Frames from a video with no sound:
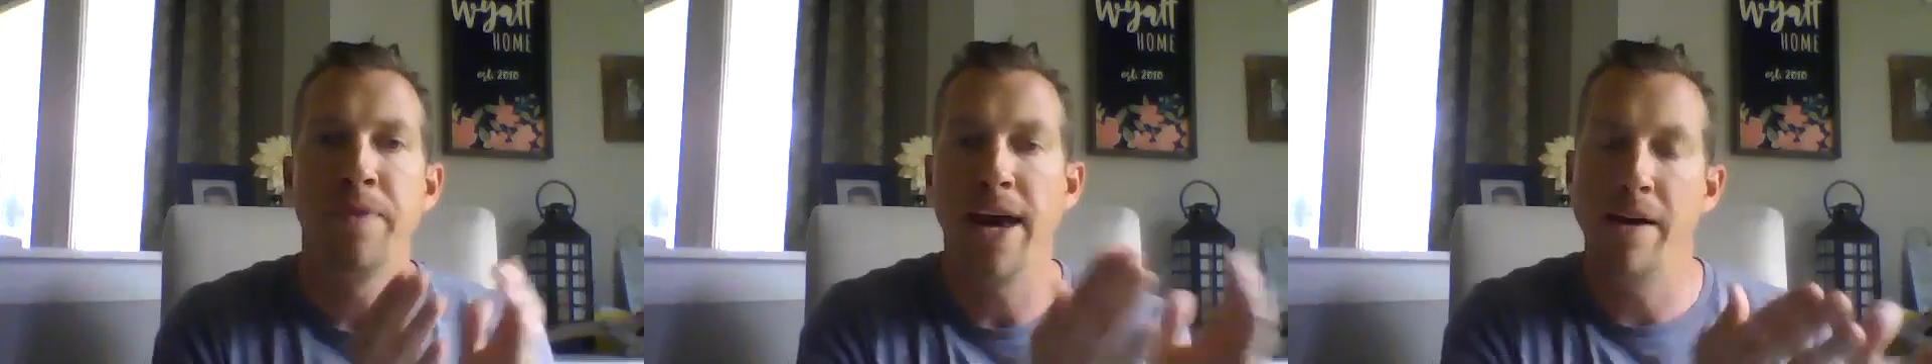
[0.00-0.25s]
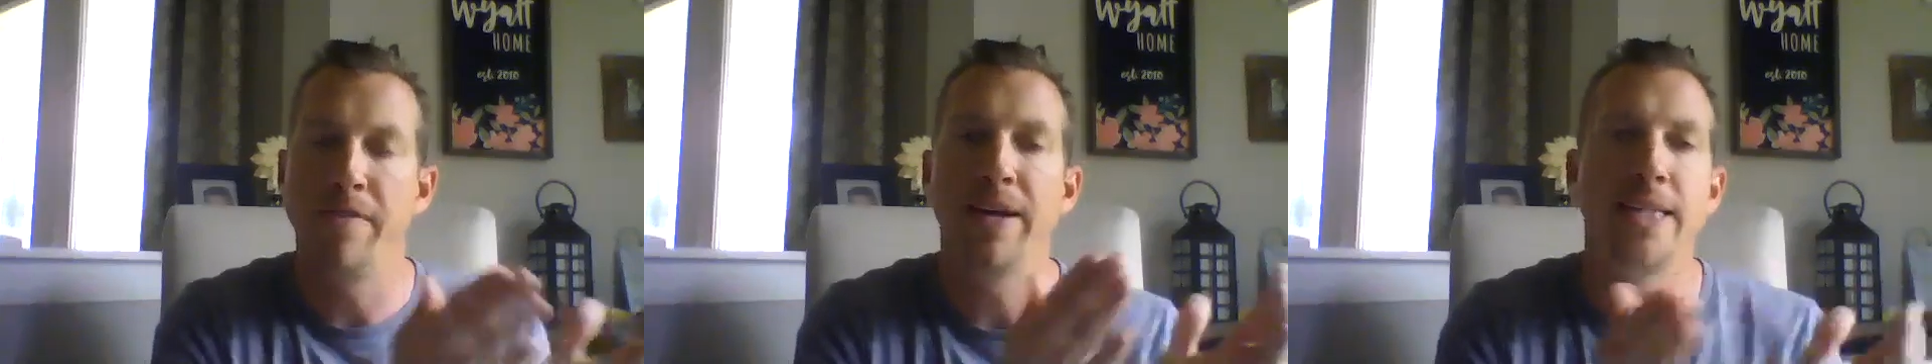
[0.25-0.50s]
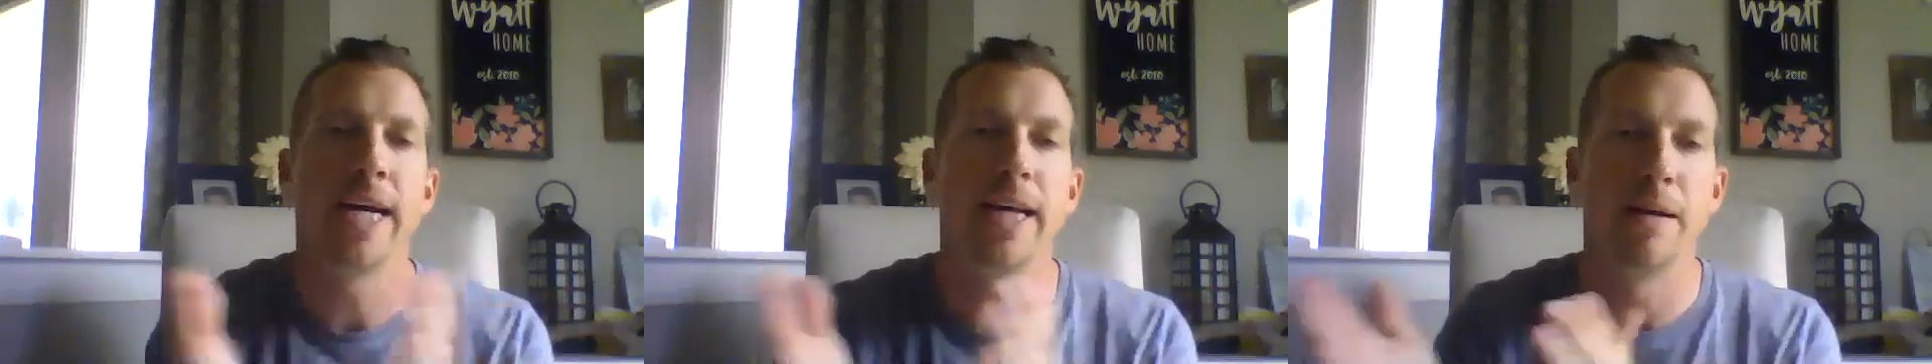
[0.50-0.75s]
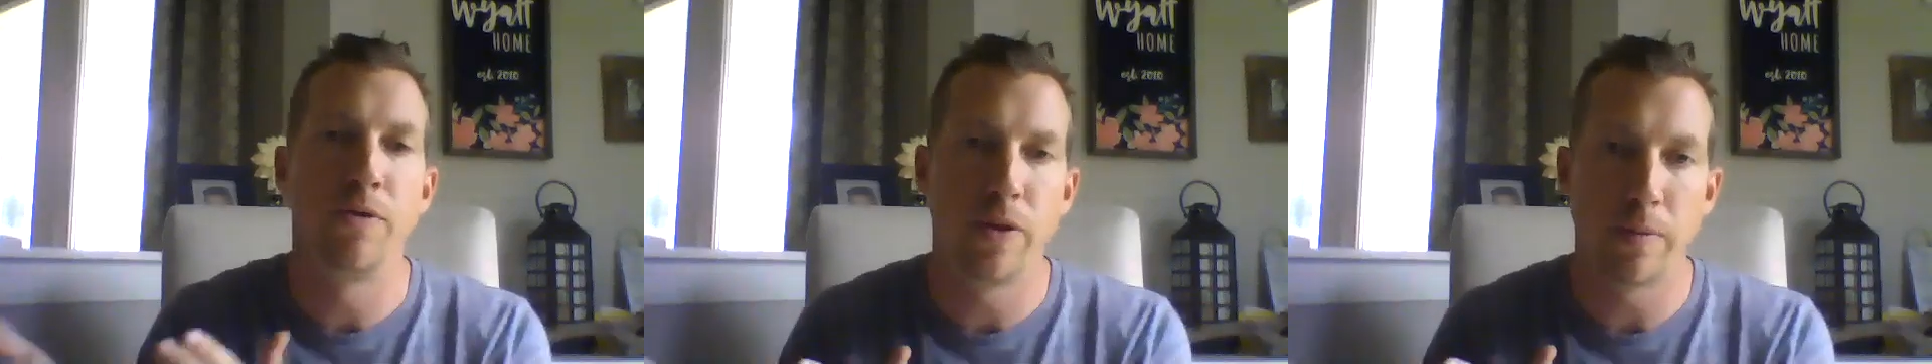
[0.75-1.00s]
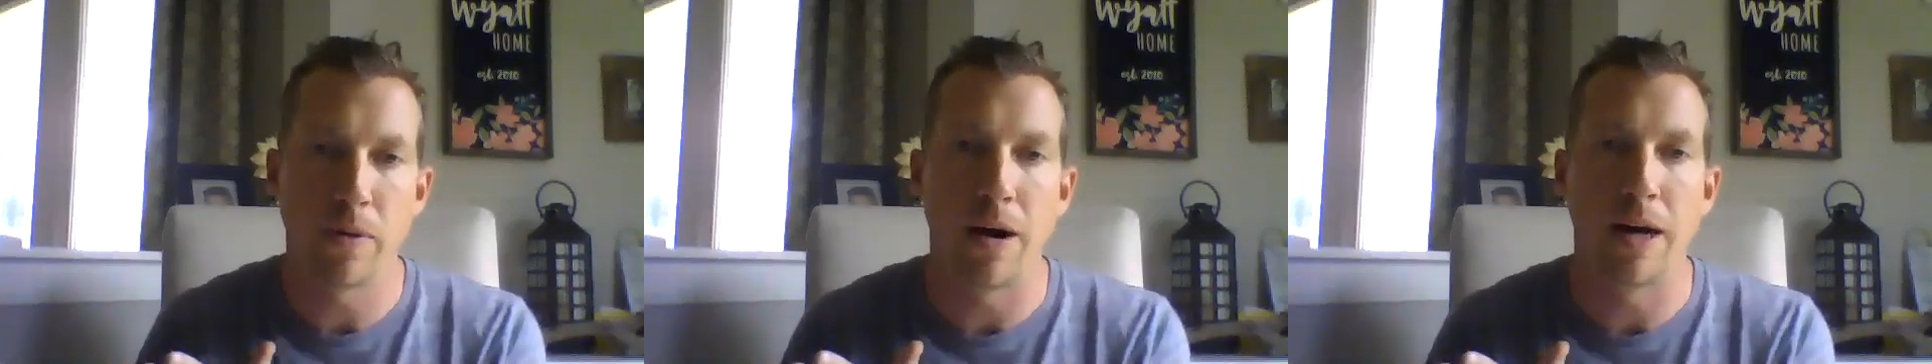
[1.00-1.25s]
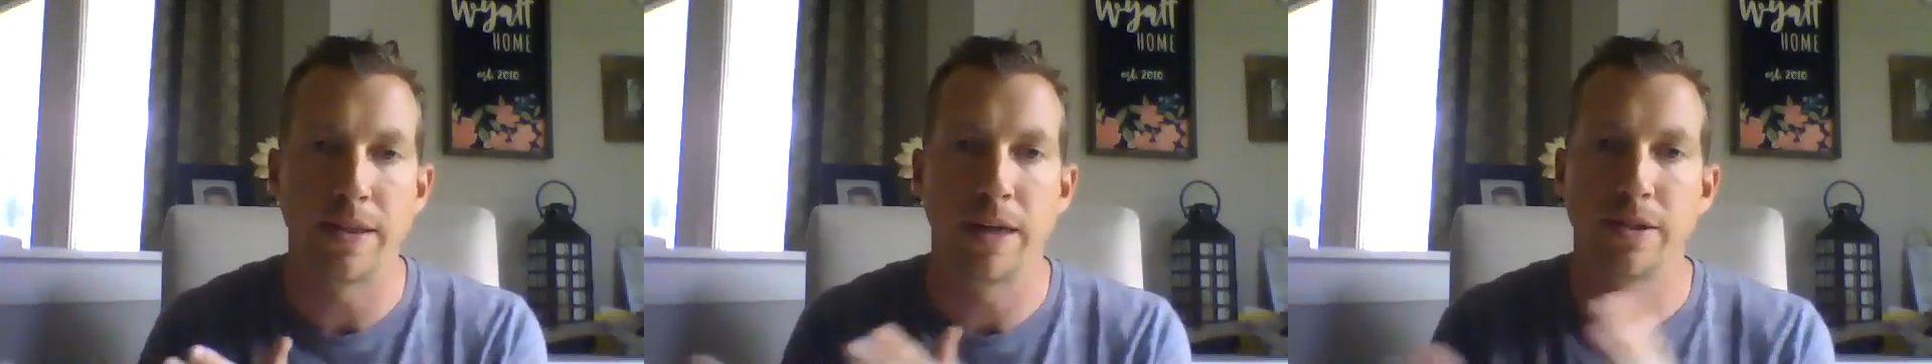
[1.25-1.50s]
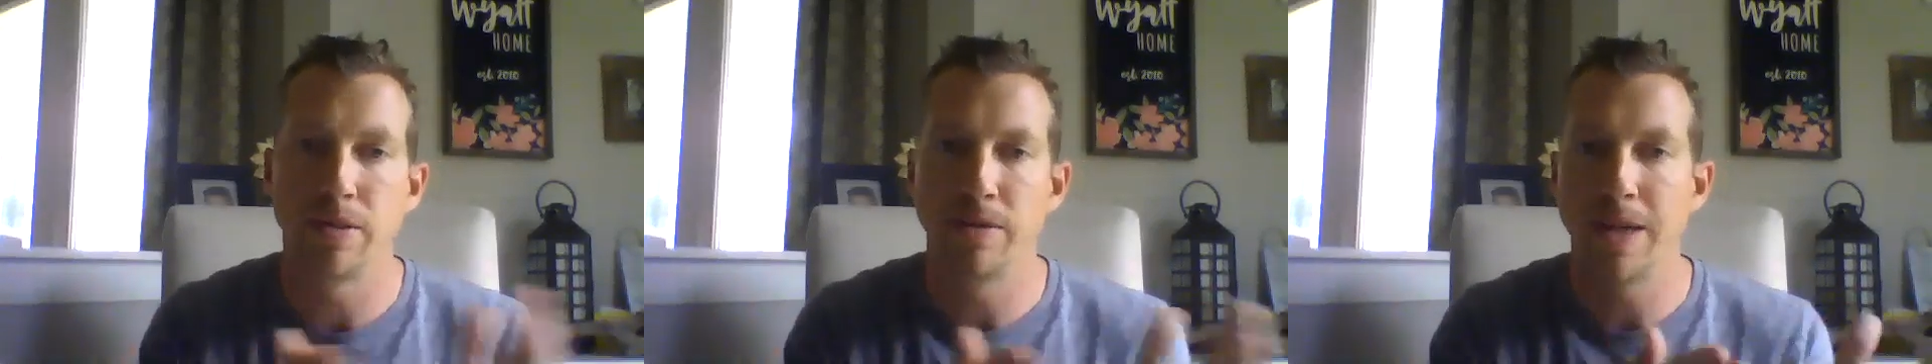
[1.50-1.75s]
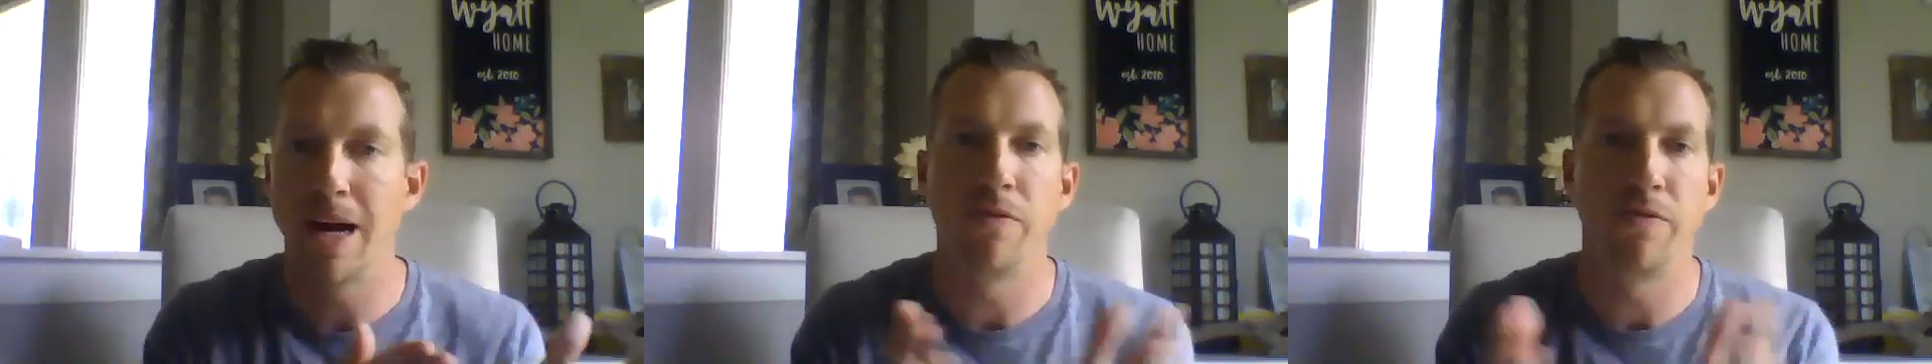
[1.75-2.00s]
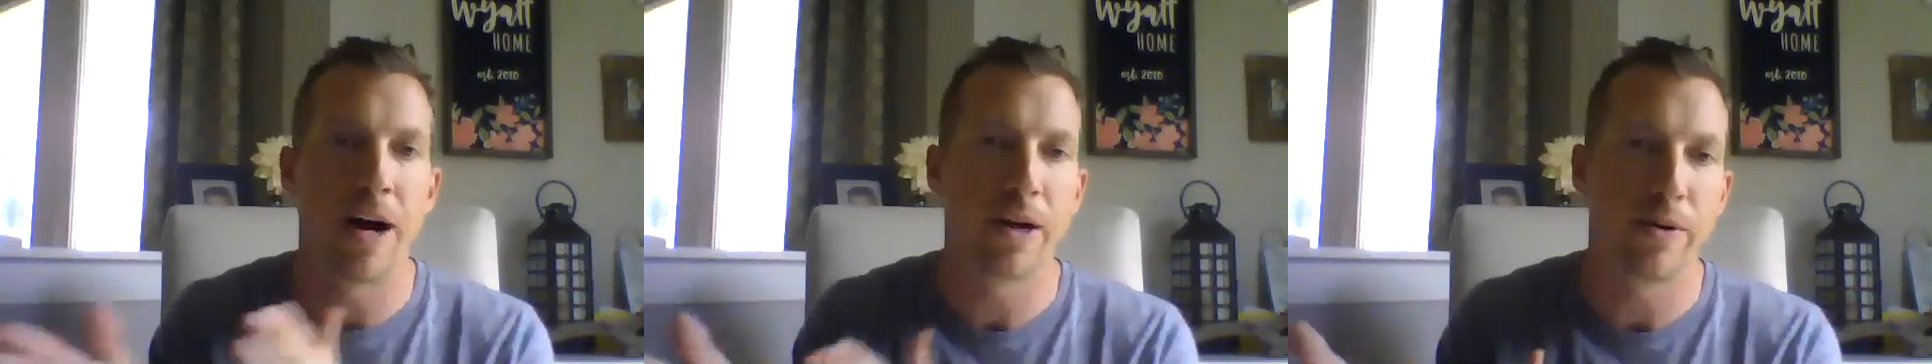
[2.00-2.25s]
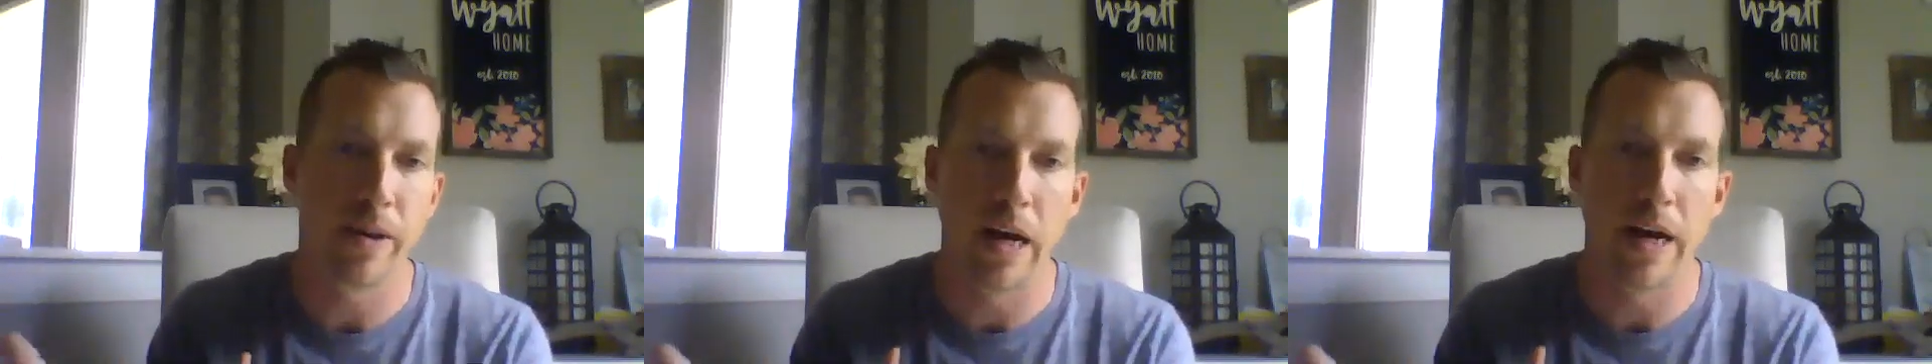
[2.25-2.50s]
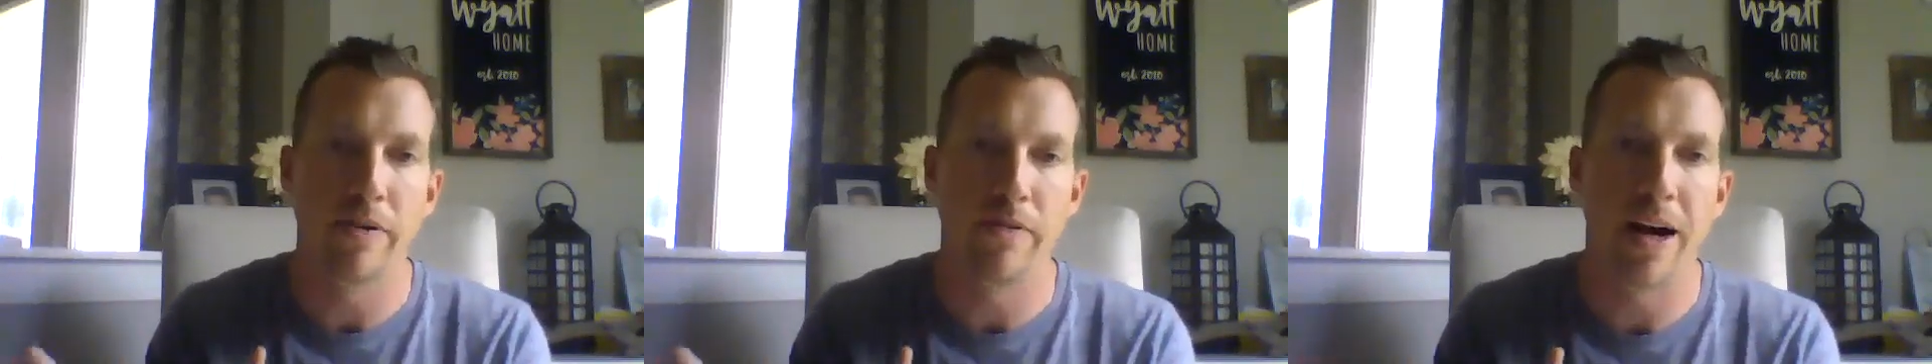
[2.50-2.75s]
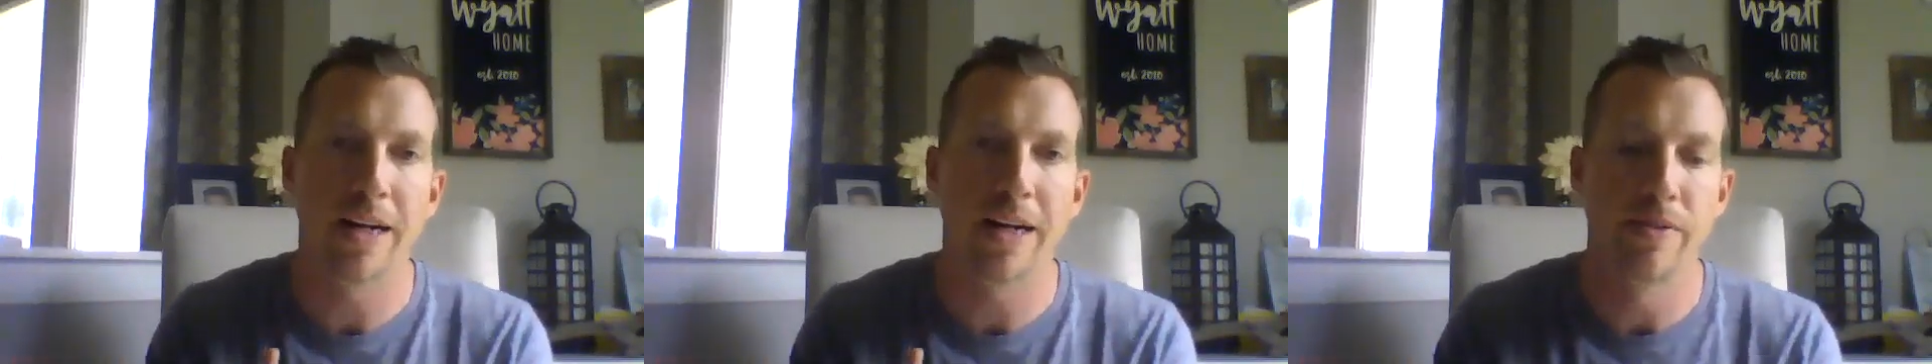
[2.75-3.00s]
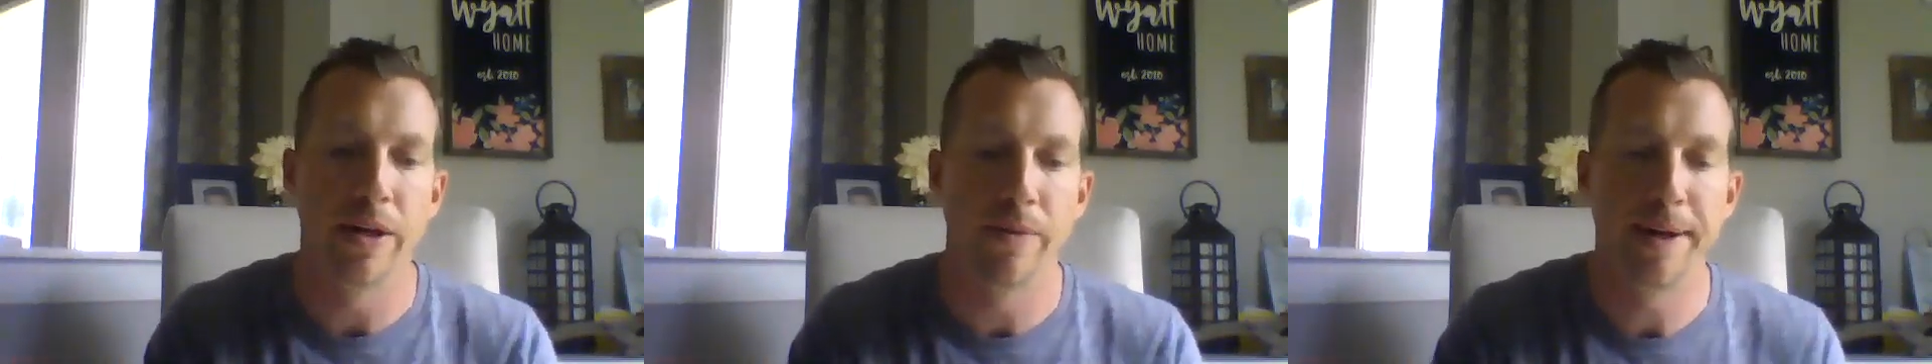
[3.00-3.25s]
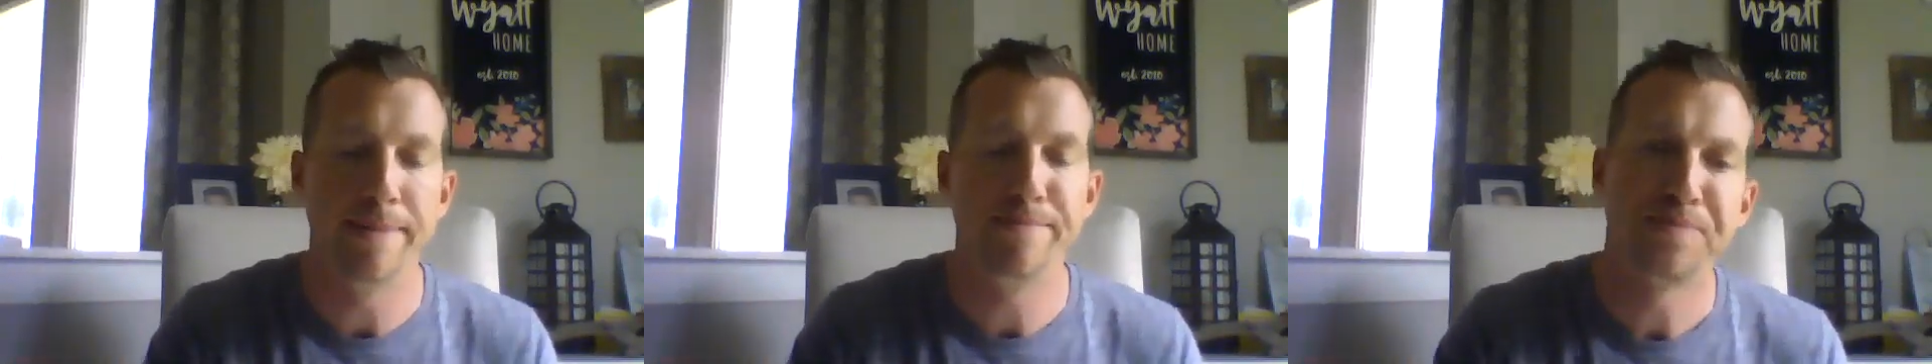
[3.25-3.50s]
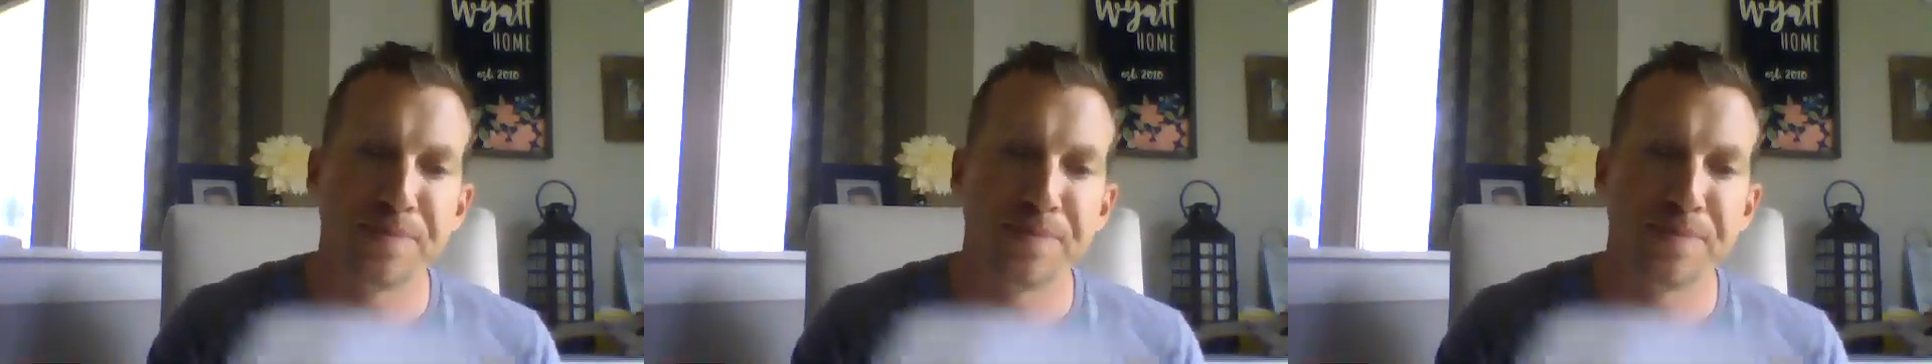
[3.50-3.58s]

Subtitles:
have I taken them through the process or down the factory line effectively, right?